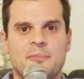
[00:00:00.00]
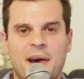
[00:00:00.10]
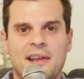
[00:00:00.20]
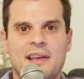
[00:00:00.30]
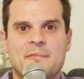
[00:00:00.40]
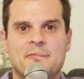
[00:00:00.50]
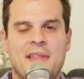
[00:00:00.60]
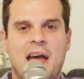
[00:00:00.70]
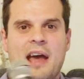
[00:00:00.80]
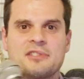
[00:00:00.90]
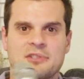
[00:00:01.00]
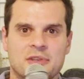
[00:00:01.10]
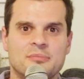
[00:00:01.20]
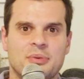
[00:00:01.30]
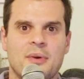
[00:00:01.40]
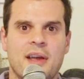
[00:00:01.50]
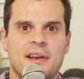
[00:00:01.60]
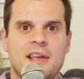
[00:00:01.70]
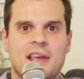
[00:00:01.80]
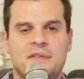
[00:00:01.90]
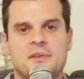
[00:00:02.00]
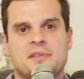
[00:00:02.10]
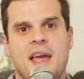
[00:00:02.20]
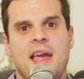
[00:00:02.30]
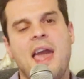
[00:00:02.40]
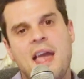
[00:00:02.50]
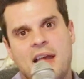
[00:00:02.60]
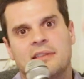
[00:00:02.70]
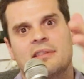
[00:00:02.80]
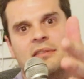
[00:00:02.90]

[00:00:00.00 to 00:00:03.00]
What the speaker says: But at a certain point, if you say, hey,